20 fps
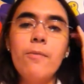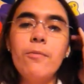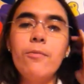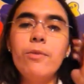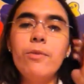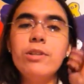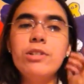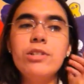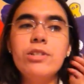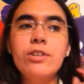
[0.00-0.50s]

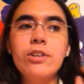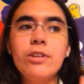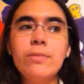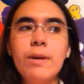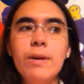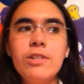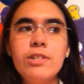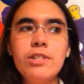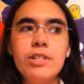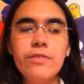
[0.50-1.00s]
which there are a
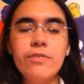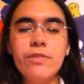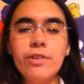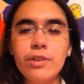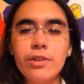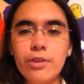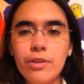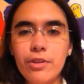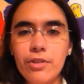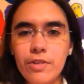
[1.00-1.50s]
bunch of
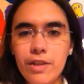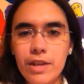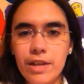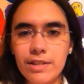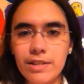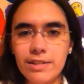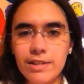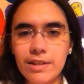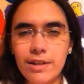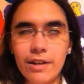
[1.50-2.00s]
different little
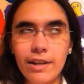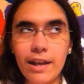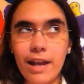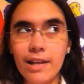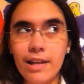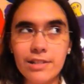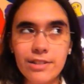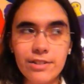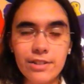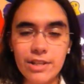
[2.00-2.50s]
things that are,
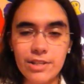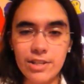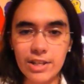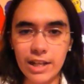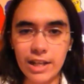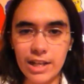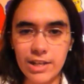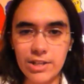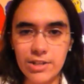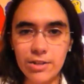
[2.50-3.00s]
yes, they're
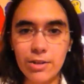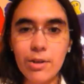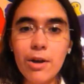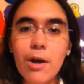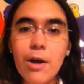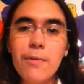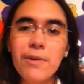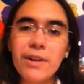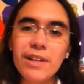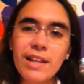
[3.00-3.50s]
educational,
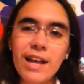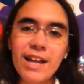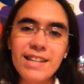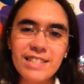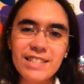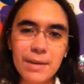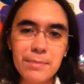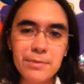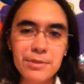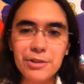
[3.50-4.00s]
but a lot of
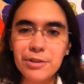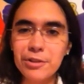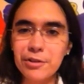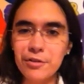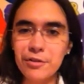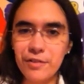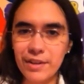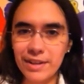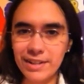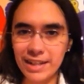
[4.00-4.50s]
times they're
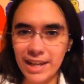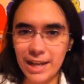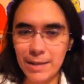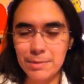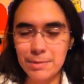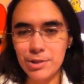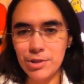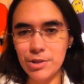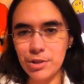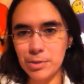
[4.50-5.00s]
little fun
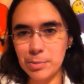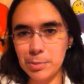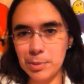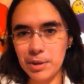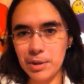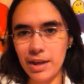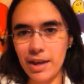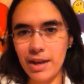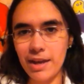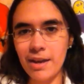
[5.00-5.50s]
games that you can
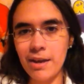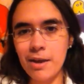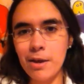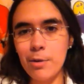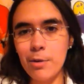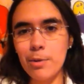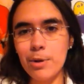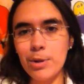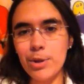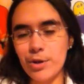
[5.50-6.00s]
play
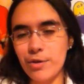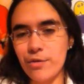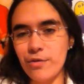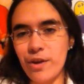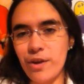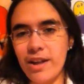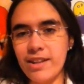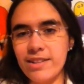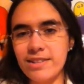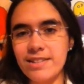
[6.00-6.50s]
with your
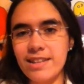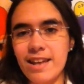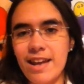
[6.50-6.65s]
friends.